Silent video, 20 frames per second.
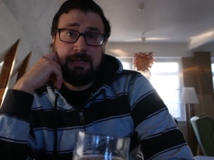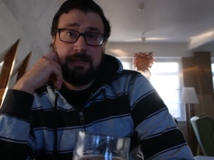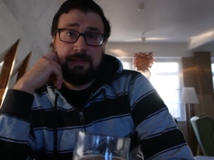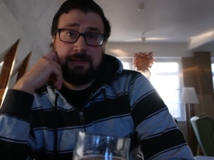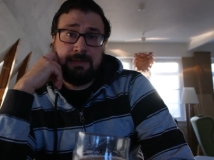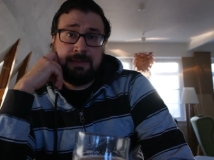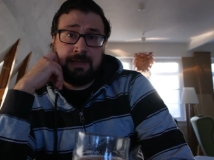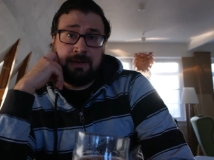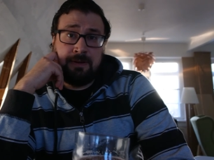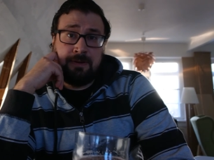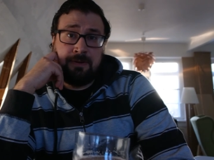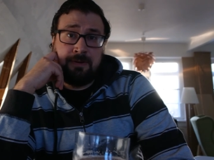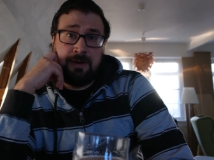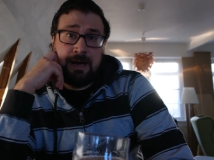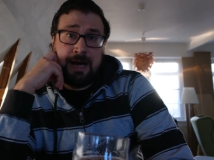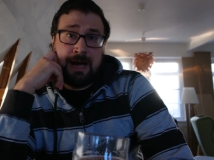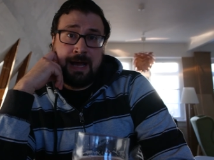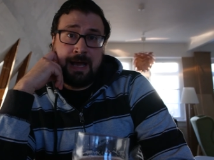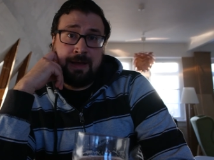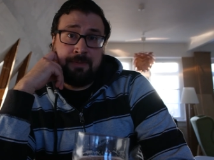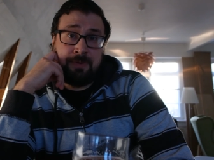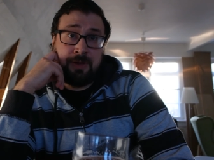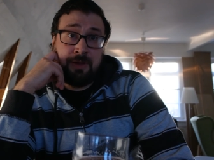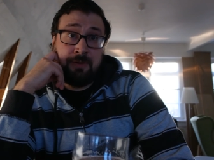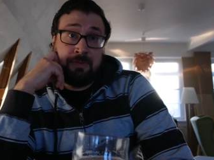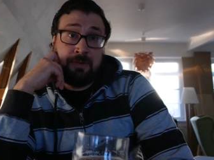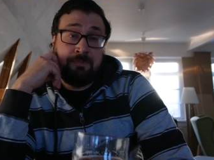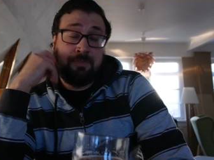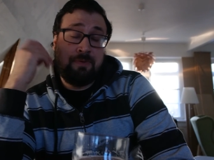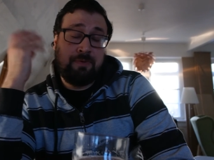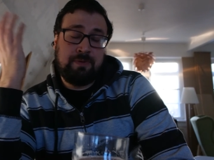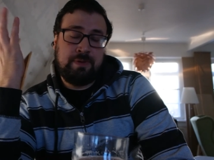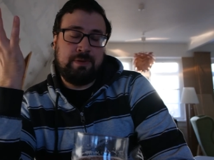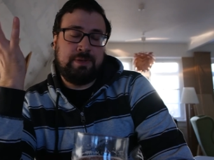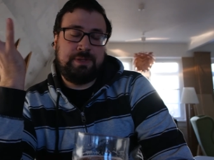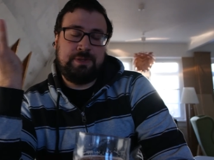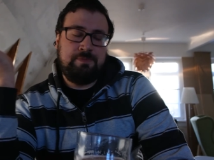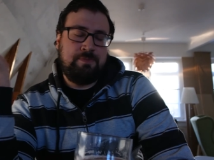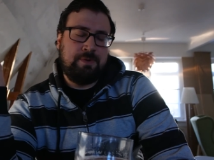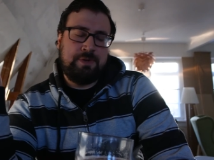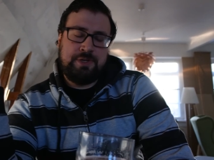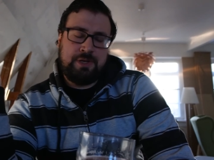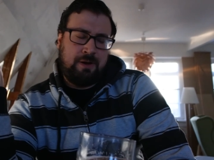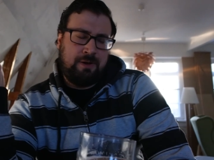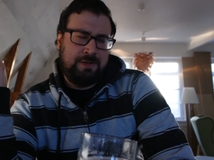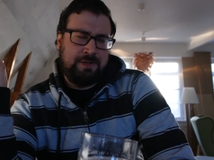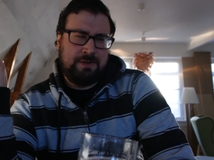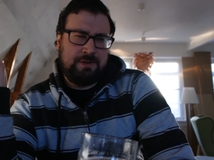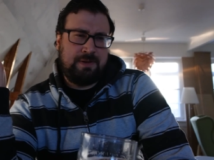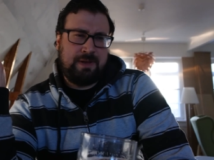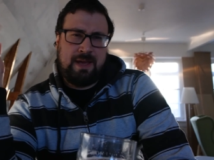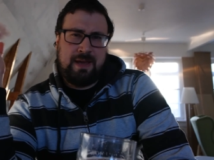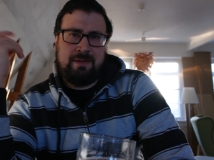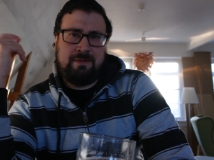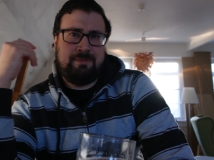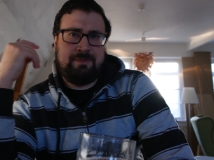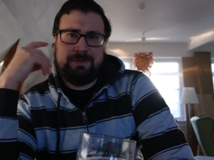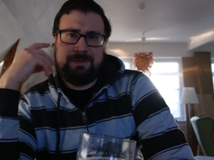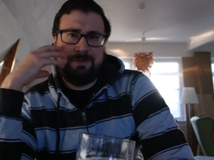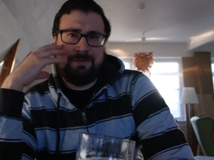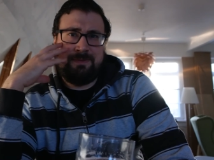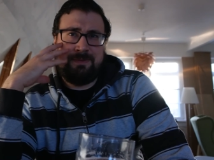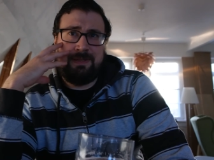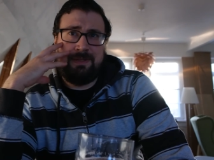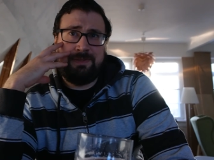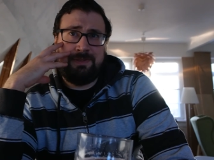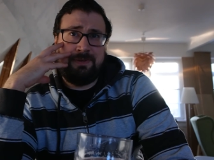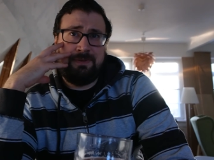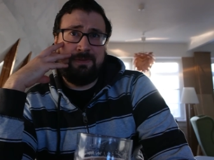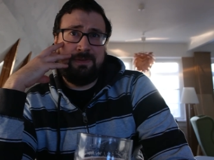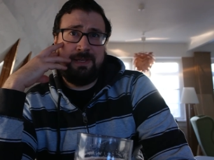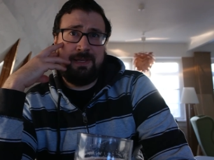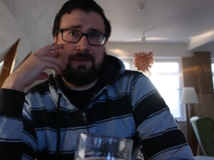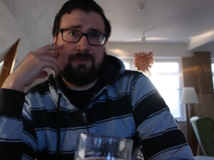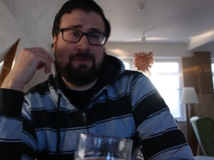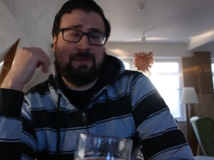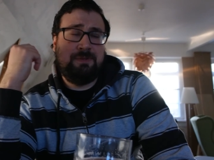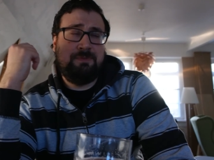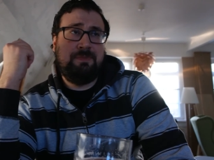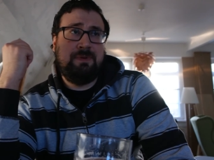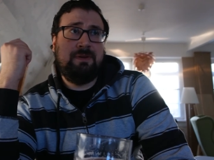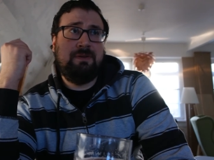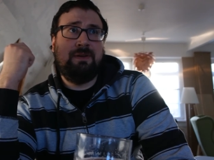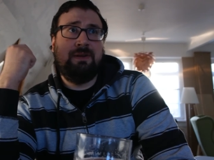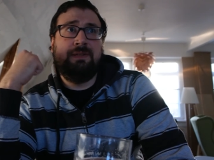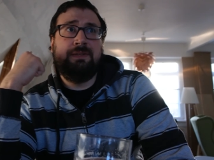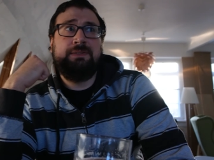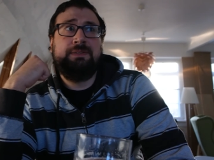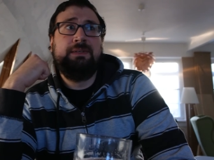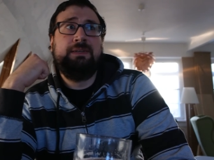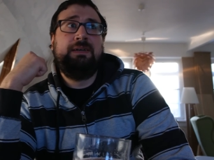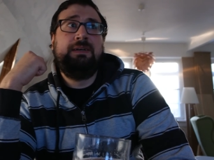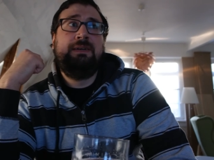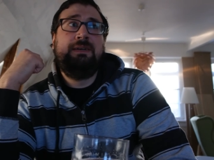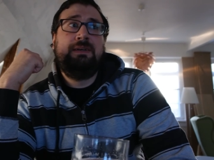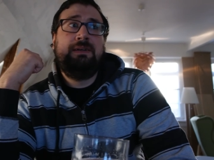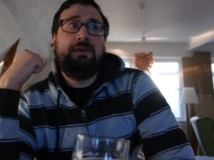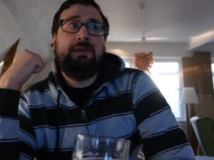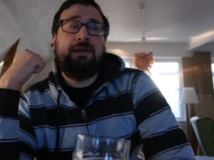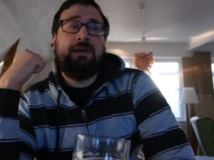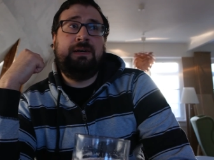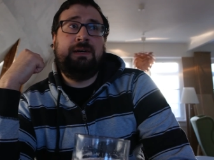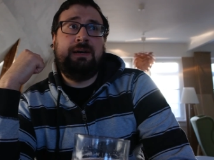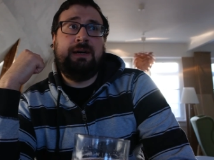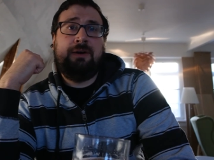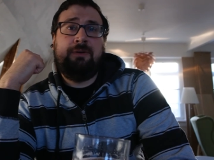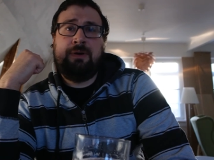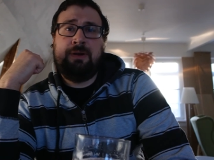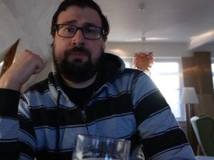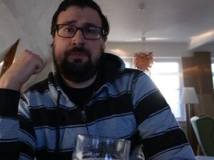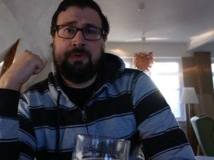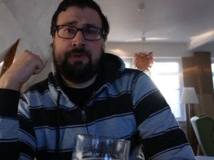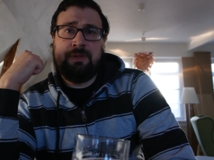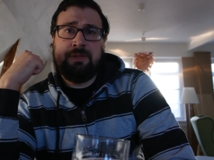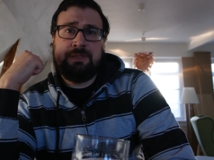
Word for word: So I am going to be brewing the Supercharger. Yeah, I should tell which beer it is. Uh, I want to brew the